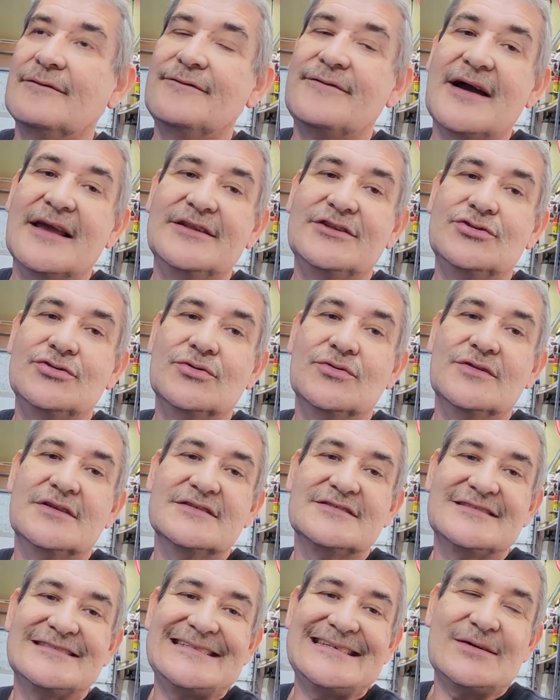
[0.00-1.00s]
fine tune the
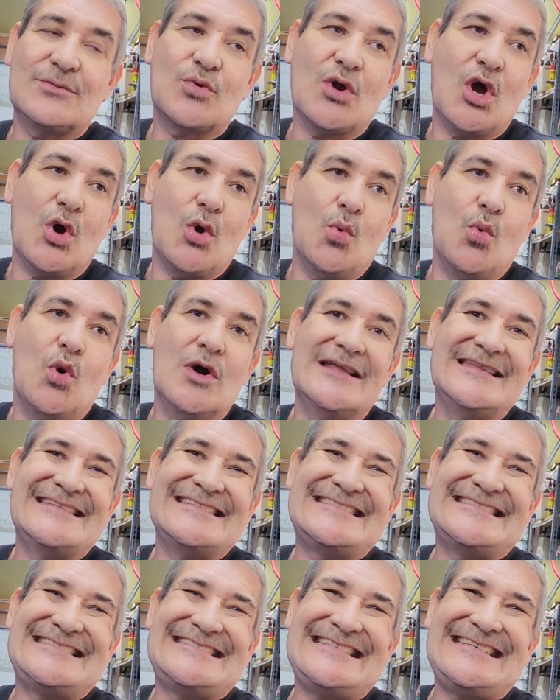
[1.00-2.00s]
zero. The
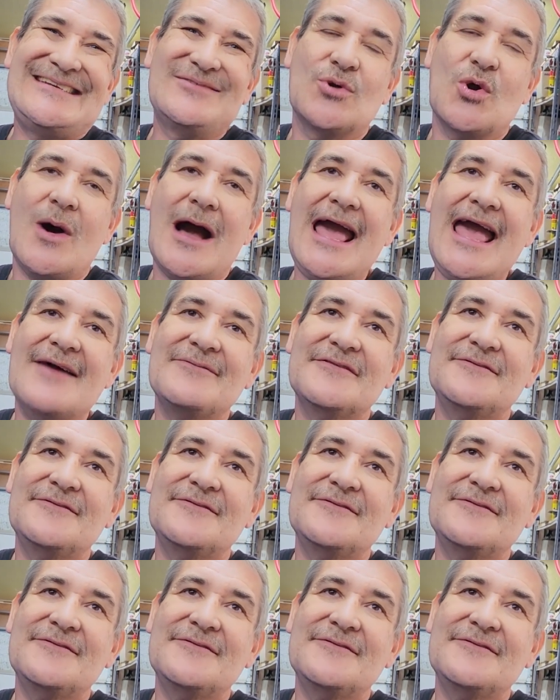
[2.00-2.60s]
zero. I have a